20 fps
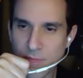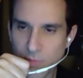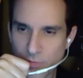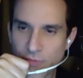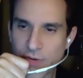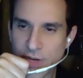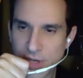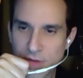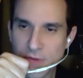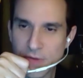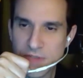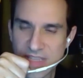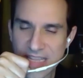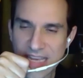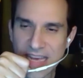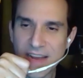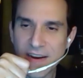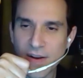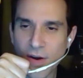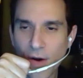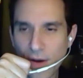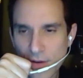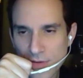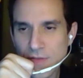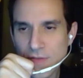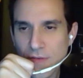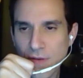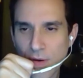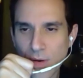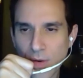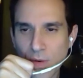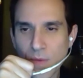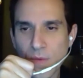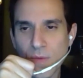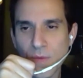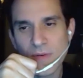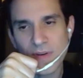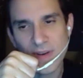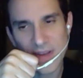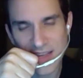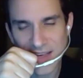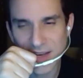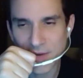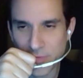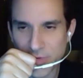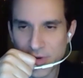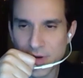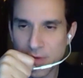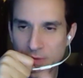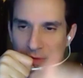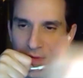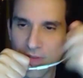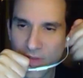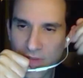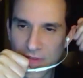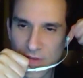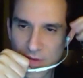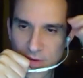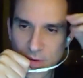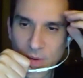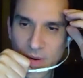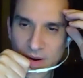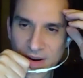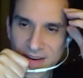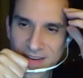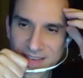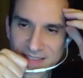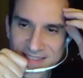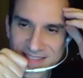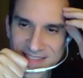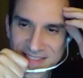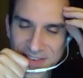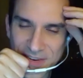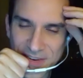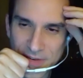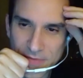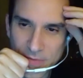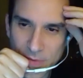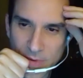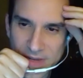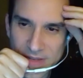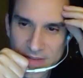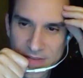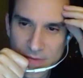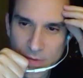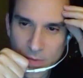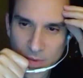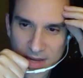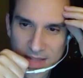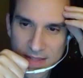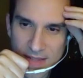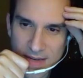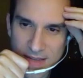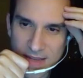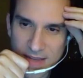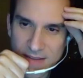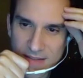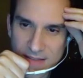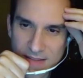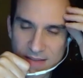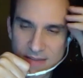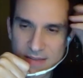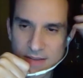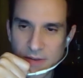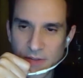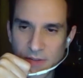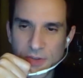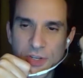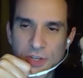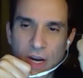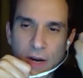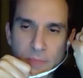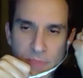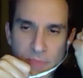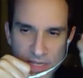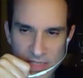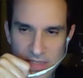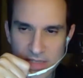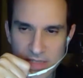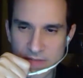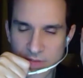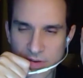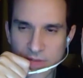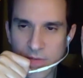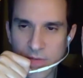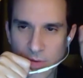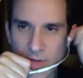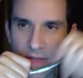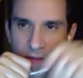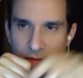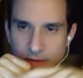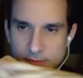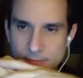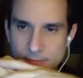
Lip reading: reduce that also reduces your voice quality, the sharpness of your voice.